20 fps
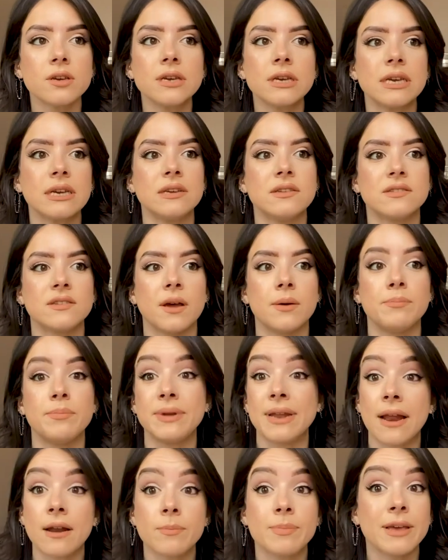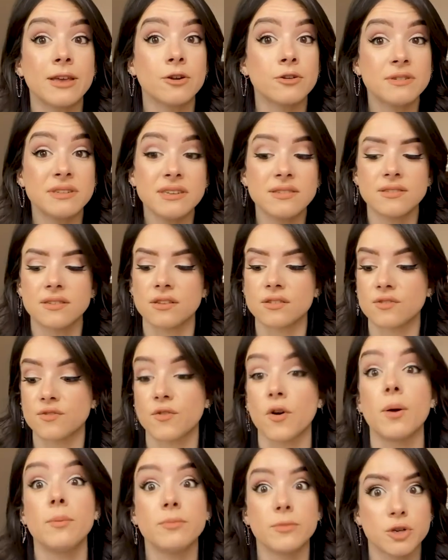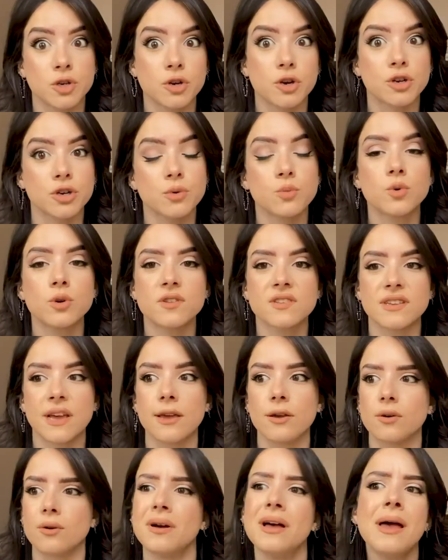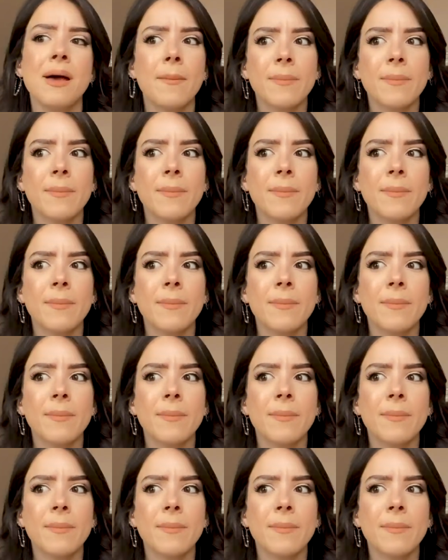is Penelope and Odysseus from the Trojan War cycle.